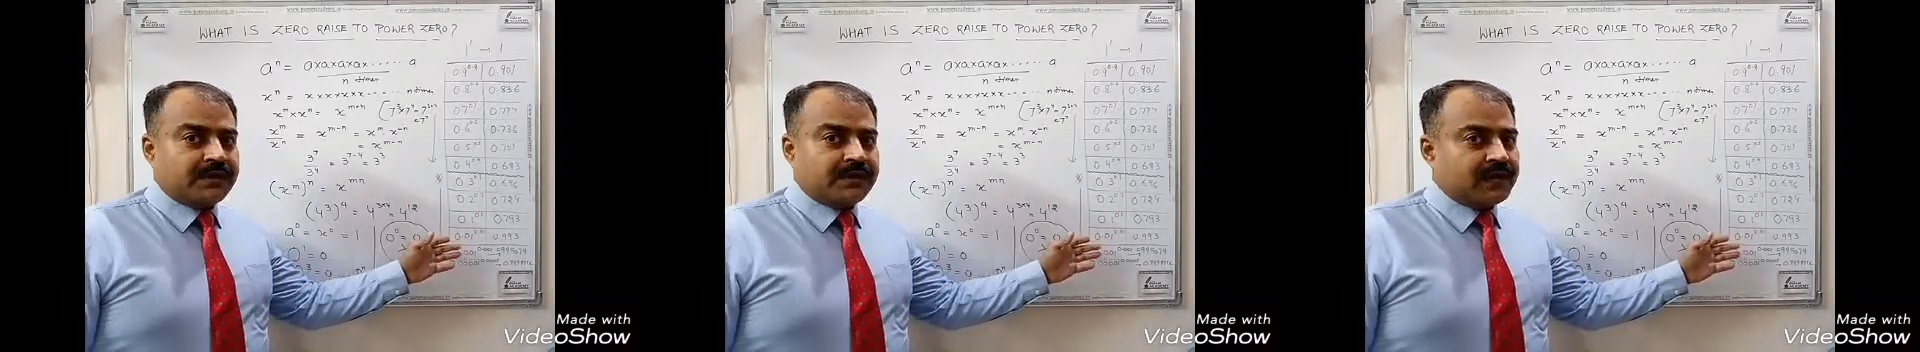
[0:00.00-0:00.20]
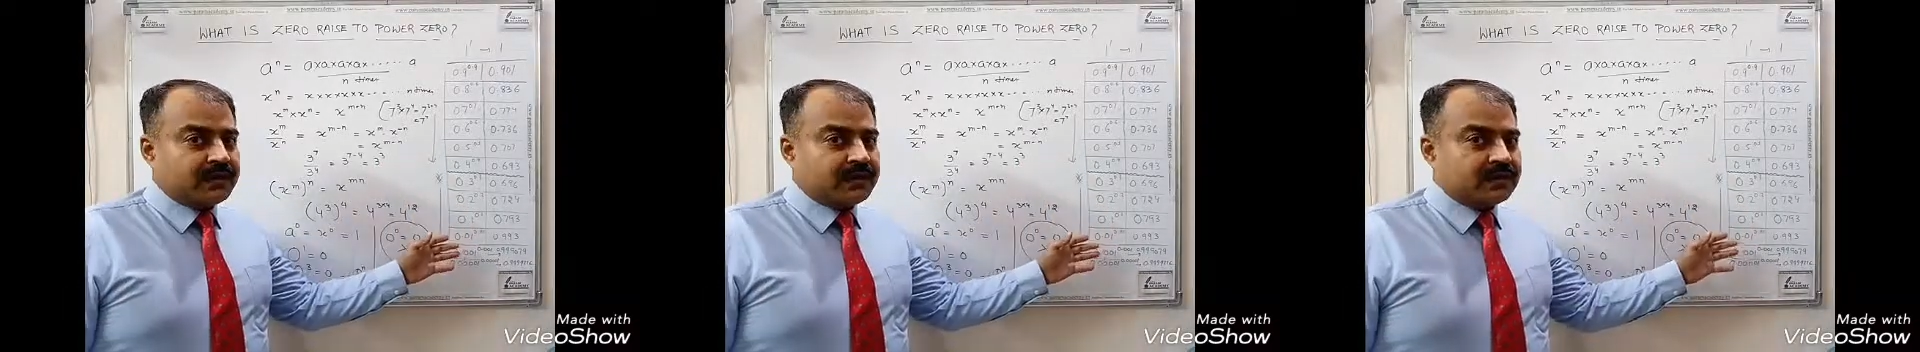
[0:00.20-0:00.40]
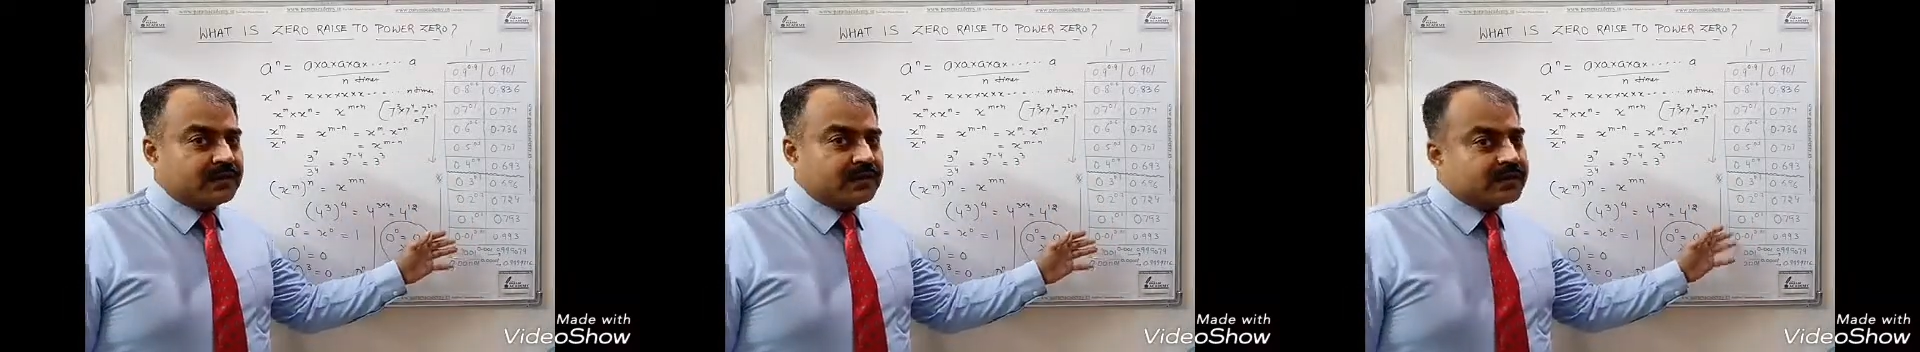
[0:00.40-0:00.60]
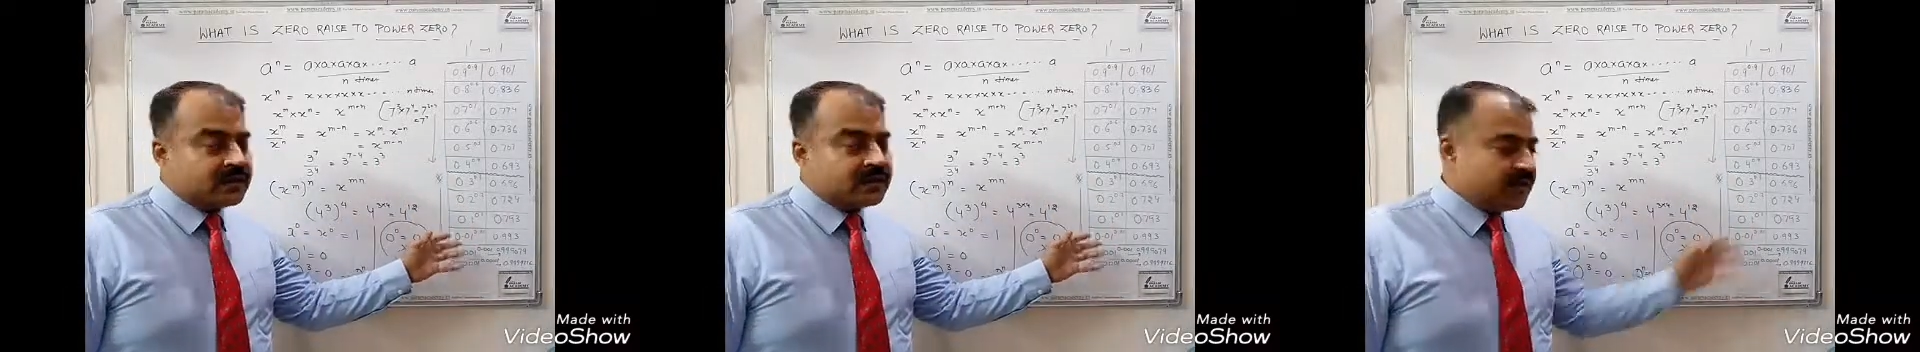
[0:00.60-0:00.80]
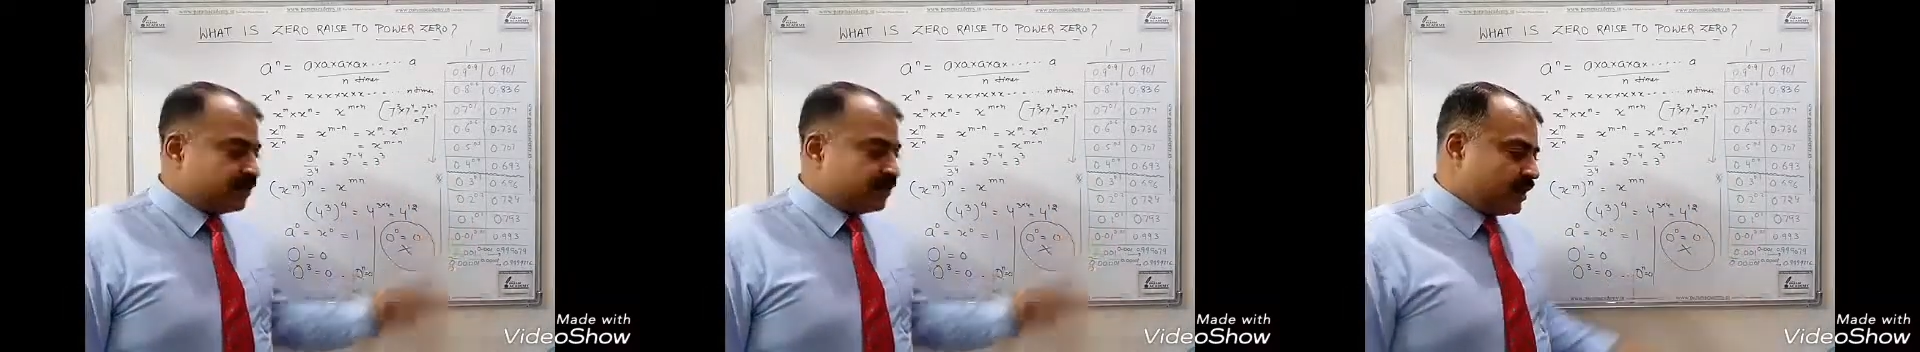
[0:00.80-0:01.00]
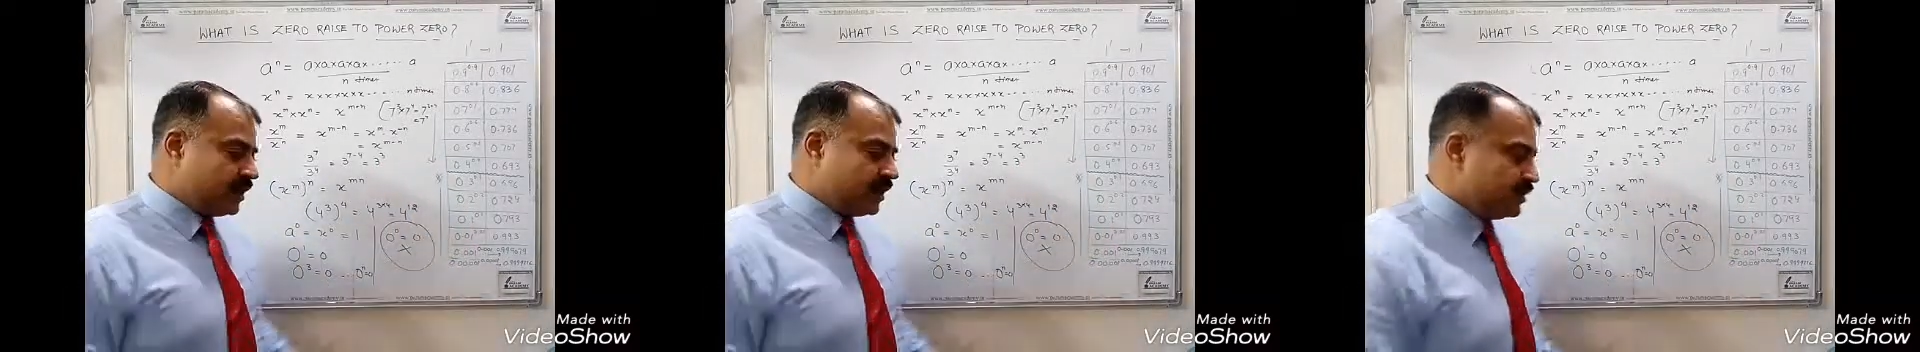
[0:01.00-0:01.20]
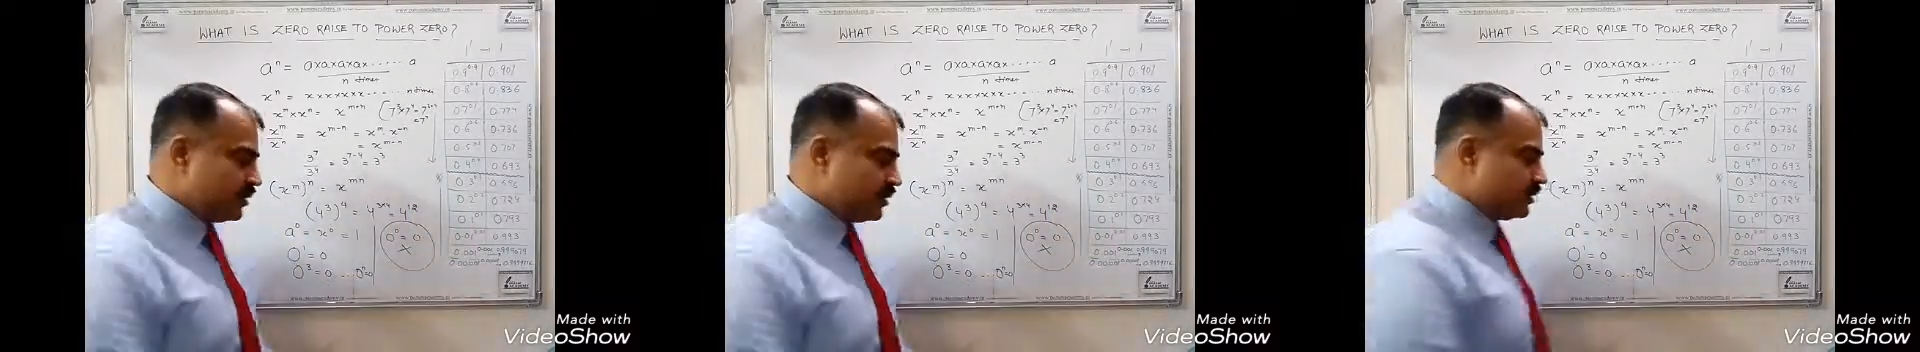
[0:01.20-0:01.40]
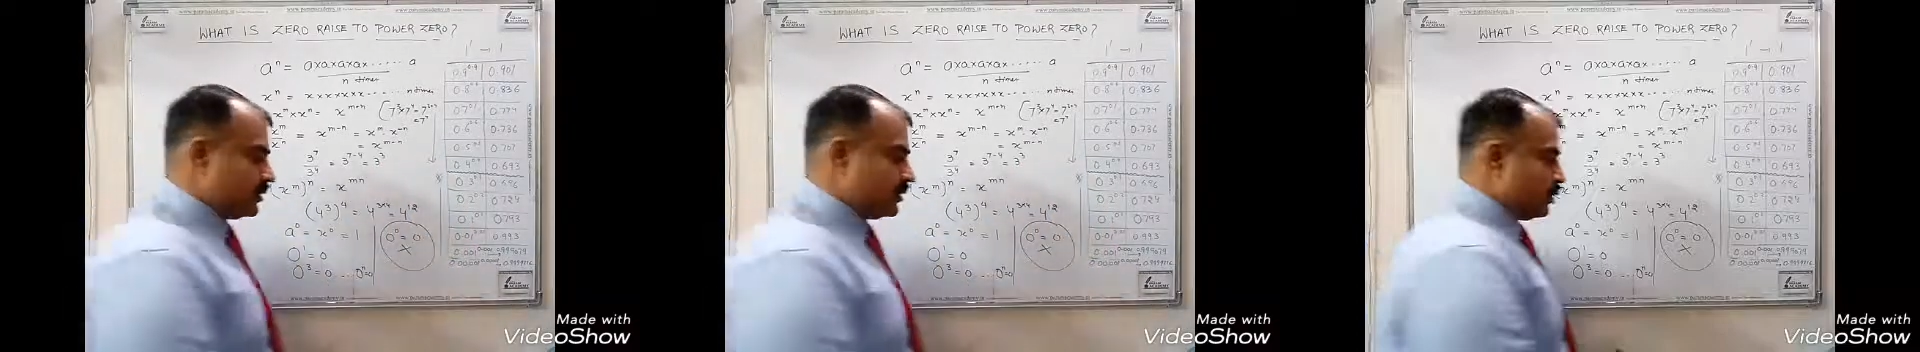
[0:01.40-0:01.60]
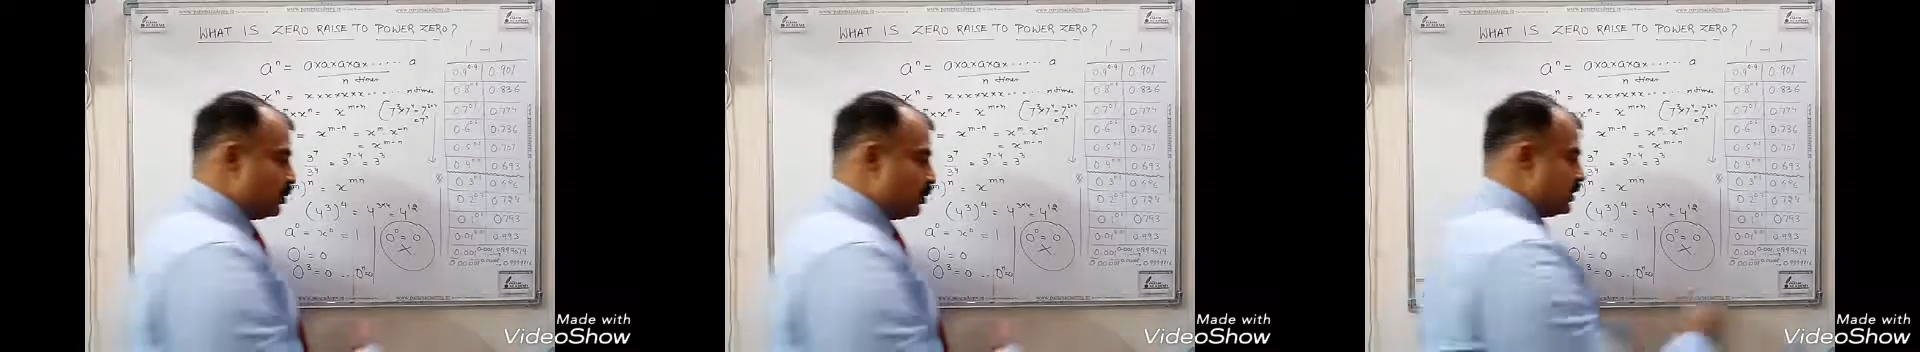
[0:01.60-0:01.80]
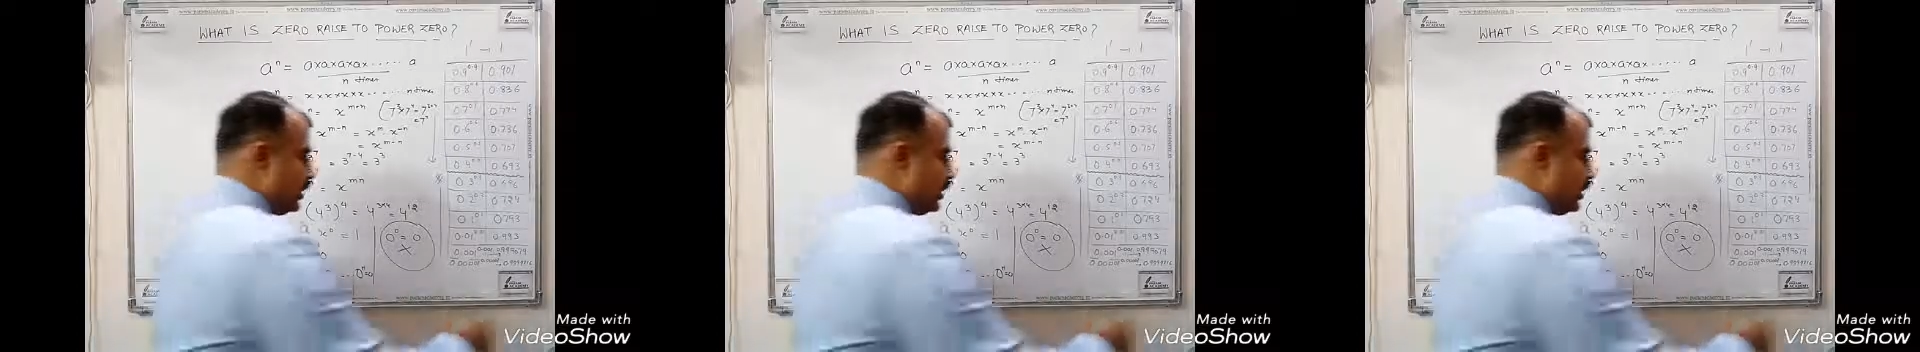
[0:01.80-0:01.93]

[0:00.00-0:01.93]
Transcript: We are discussing the whole